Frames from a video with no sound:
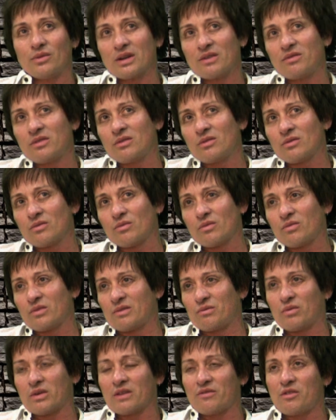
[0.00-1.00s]
what have you
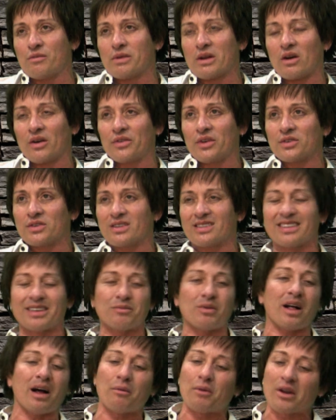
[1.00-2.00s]
been auditioning? She's
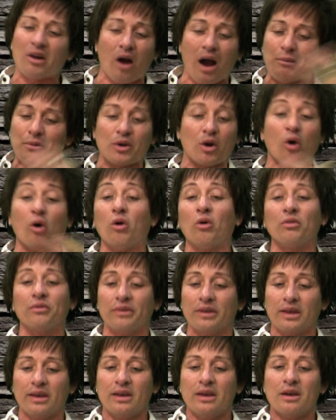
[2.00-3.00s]
like, well, I'm on
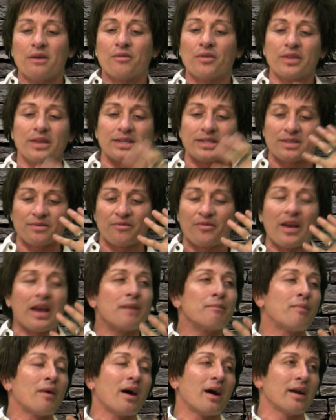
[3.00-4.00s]
hold for this
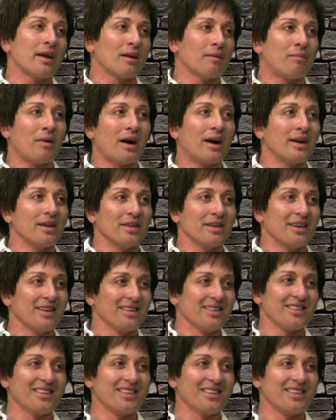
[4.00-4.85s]
vampire pilot.